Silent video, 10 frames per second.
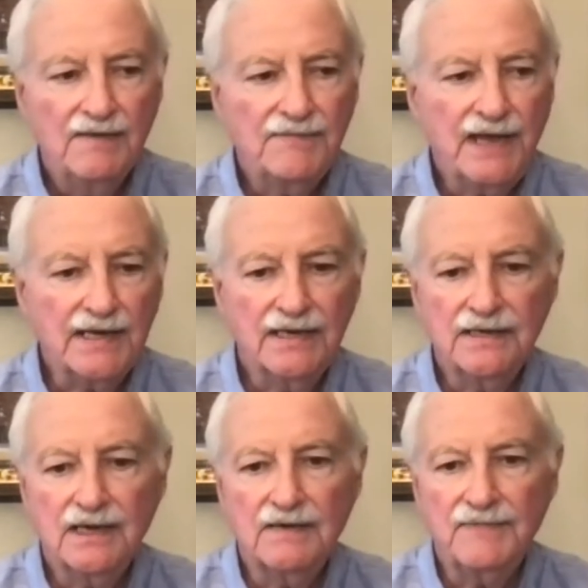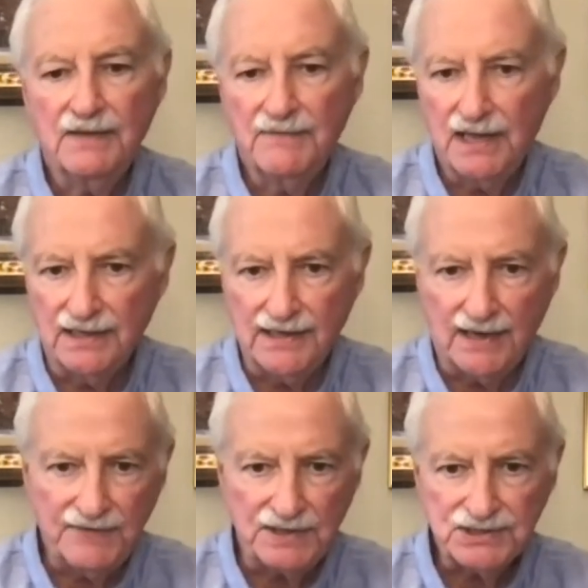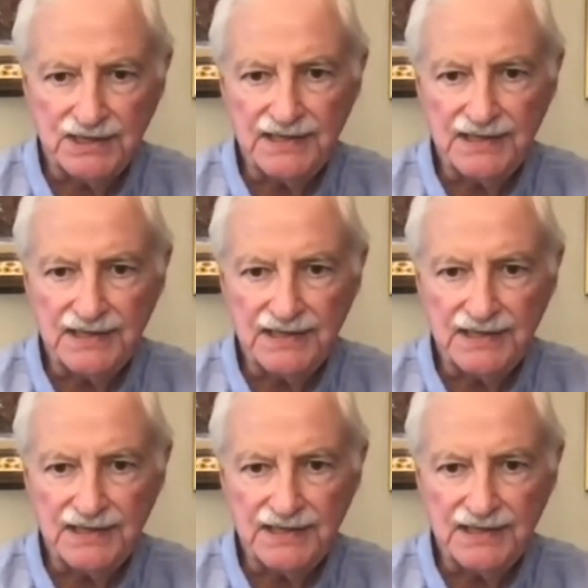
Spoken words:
Back in Belmullet, obviously